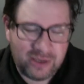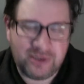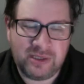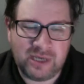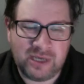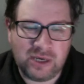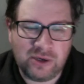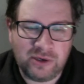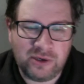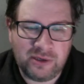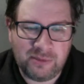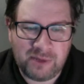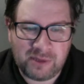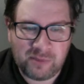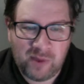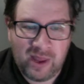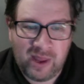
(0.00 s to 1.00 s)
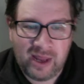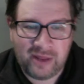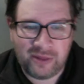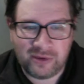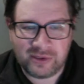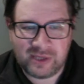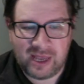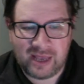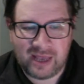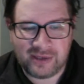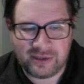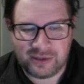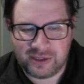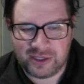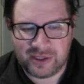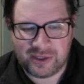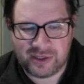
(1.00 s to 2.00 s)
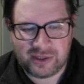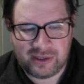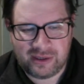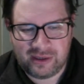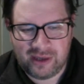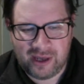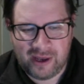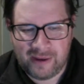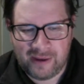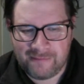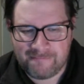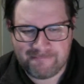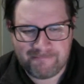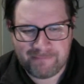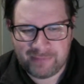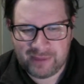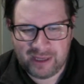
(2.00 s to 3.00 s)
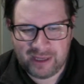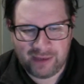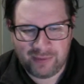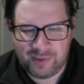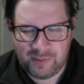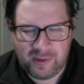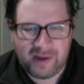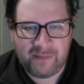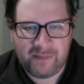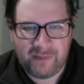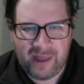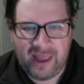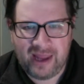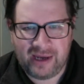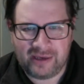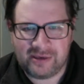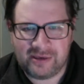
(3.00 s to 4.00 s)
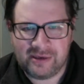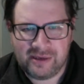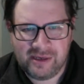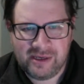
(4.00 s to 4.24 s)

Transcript: Doan and McBain, those guys are just it would be a pain.